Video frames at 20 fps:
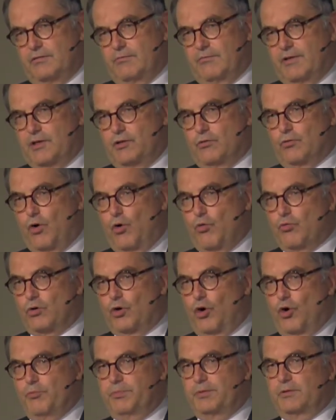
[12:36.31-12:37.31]
When you go
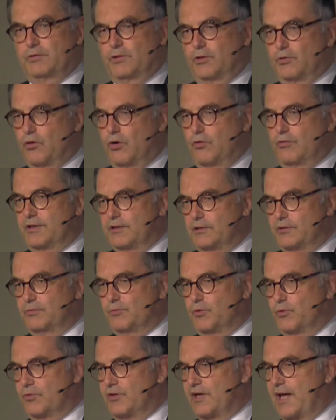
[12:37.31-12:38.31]
global, you go into
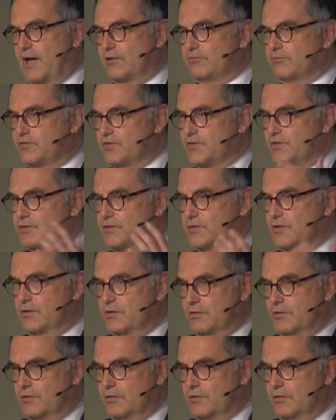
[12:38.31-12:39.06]
more countries,